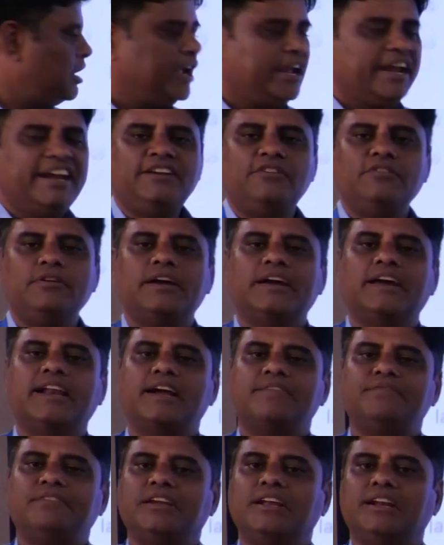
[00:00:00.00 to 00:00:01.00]
into a
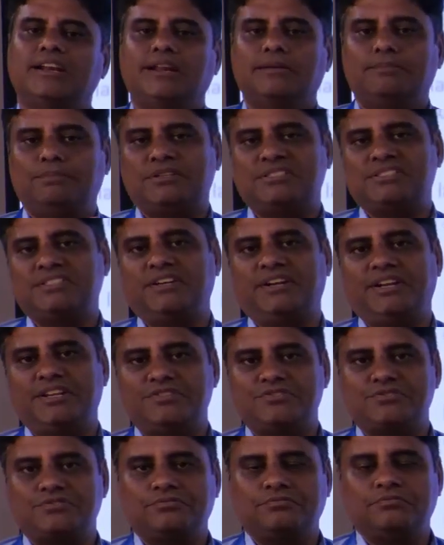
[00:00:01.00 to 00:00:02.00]
graphical
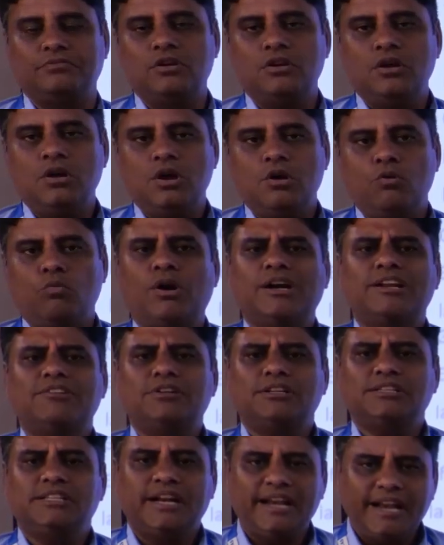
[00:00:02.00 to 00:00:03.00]
representation.
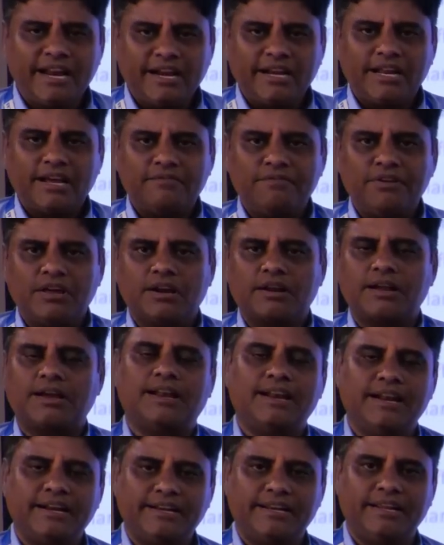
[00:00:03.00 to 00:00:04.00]
Whatever the data we are
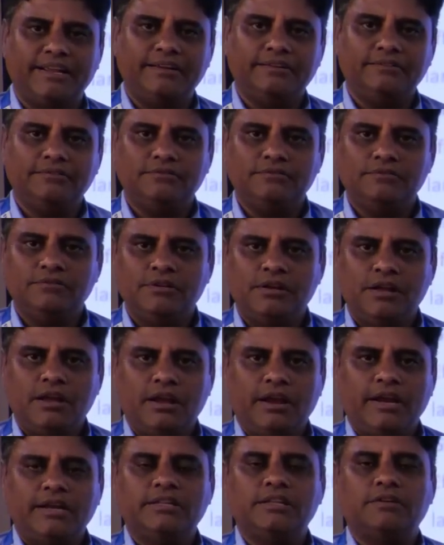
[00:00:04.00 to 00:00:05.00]
collecting
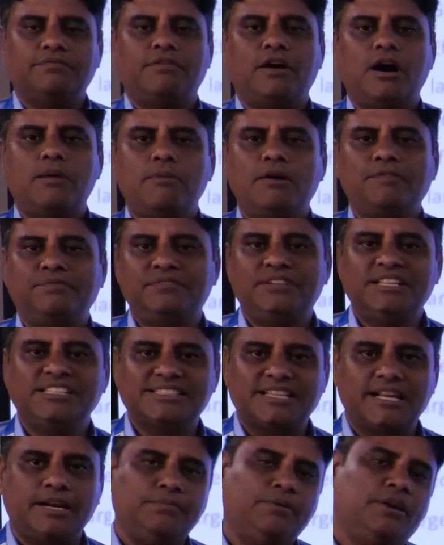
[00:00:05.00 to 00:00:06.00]
in the form of
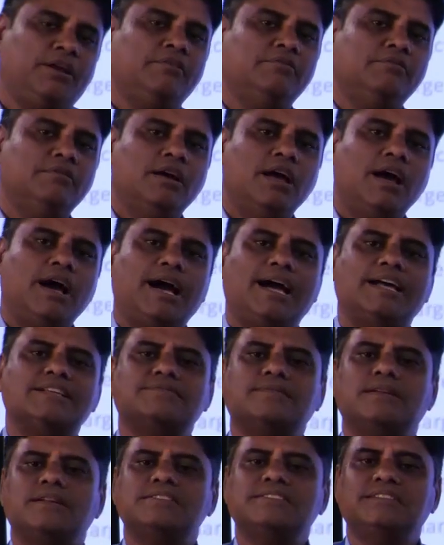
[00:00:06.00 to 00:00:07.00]
descriptive
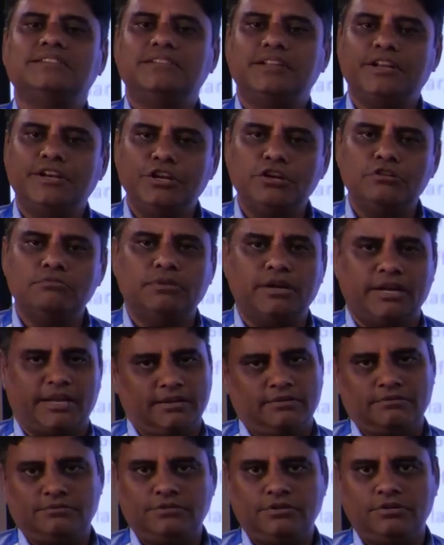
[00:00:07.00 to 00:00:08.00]
as well as in the
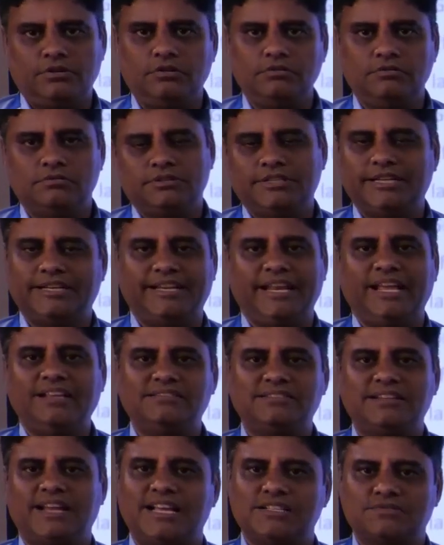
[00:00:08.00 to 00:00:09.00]
numerical, the
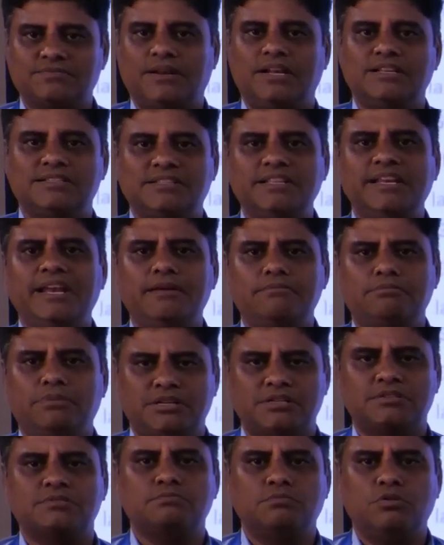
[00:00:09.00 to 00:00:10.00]
text as well as the
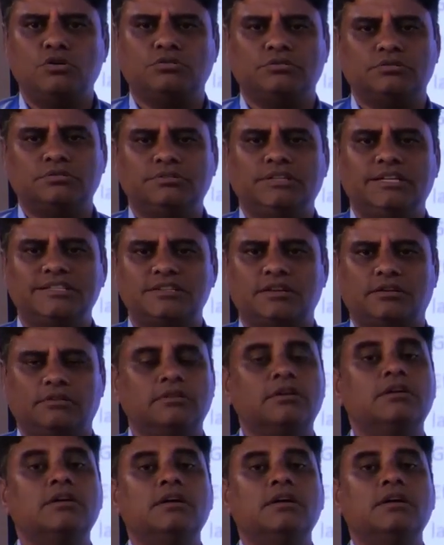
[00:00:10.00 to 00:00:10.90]
numbers, both, that's all.